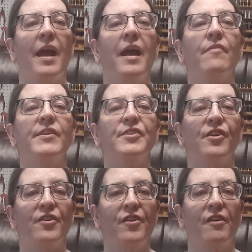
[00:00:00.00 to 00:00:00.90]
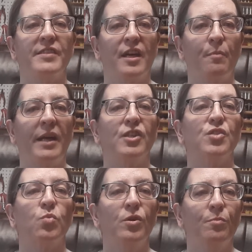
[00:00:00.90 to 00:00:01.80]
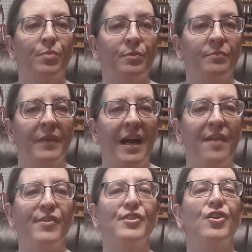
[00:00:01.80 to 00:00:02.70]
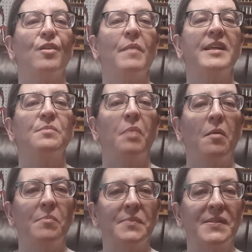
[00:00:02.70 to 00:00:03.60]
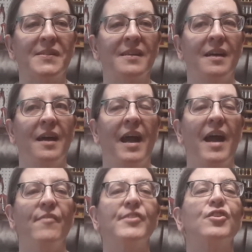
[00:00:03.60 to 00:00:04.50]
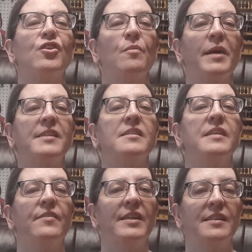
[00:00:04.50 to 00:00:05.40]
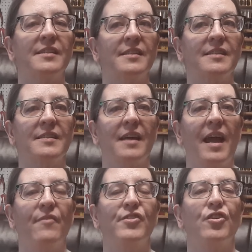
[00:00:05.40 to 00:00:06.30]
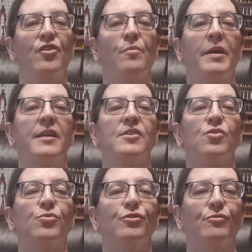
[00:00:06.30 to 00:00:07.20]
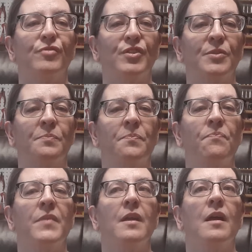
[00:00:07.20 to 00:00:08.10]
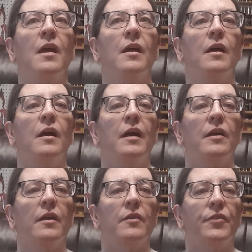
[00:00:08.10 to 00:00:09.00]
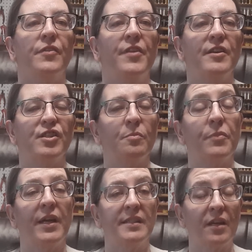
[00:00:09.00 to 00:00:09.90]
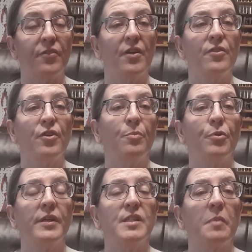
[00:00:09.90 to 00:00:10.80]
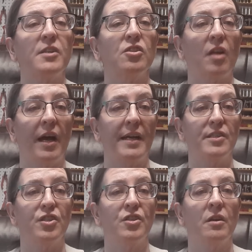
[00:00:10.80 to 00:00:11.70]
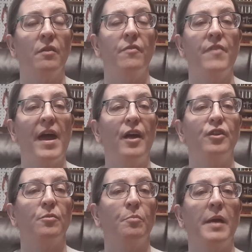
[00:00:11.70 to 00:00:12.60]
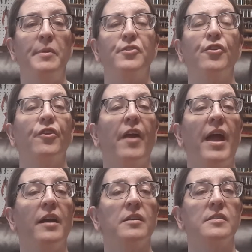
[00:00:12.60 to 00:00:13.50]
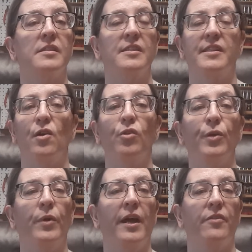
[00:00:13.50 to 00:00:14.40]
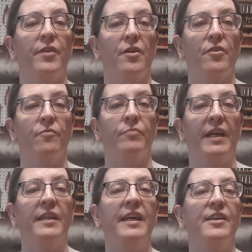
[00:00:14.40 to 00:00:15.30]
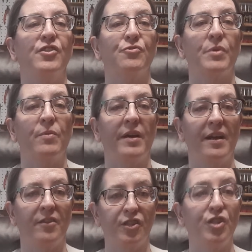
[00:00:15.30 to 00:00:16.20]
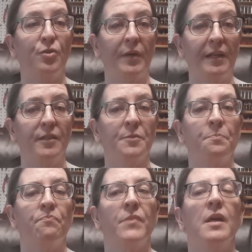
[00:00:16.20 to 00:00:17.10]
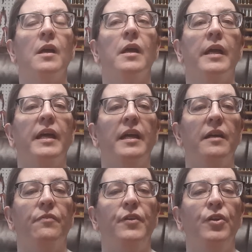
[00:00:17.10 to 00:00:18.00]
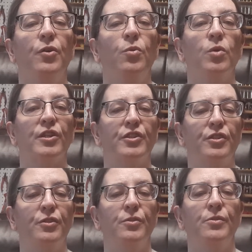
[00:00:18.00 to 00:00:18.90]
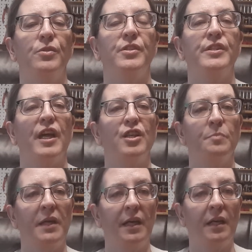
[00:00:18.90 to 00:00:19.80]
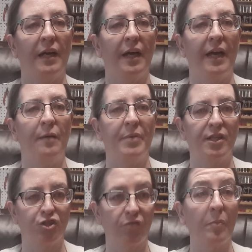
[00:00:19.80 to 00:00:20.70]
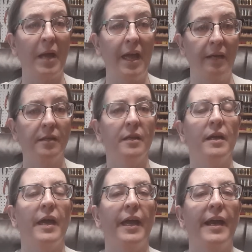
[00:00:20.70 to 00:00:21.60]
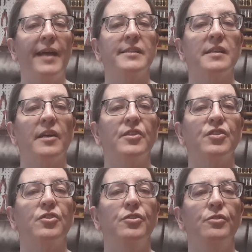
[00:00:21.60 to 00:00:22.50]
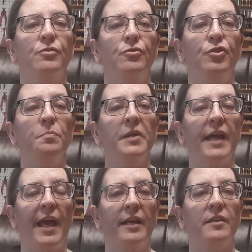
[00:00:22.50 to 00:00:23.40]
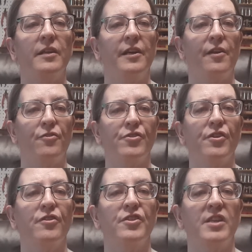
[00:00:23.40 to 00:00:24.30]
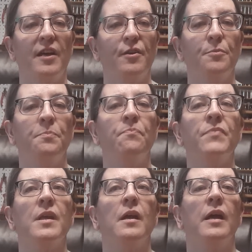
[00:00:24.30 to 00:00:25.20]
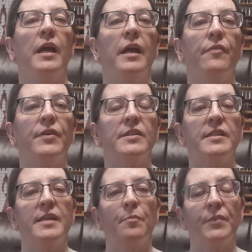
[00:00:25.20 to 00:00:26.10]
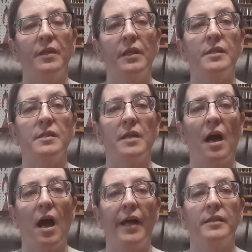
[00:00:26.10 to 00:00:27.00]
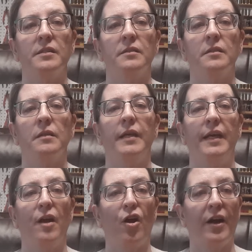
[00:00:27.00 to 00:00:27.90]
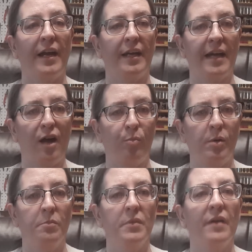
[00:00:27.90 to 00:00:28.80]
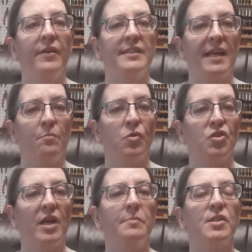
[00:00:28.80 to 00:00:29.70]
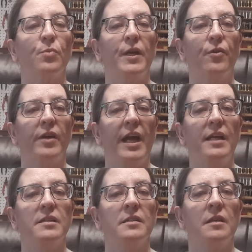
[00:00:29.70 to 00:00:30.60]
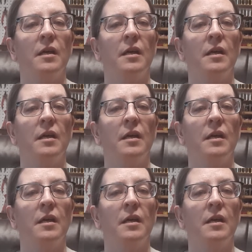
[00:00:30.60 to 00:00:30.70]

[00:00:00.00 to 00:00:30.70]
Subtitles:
Every turner knows how to make a swoop. Every turner makes bumps. Every turner makes divots. Every turner makes grooves. There's some things out there that are pretty specialized that maybe Turner X is the only one out there in the industry right now that's doing it. If you were to send me a picture of a pen and ask us to duplicate it that another turner's done, if it's something that is not in our album of example shapes that we create,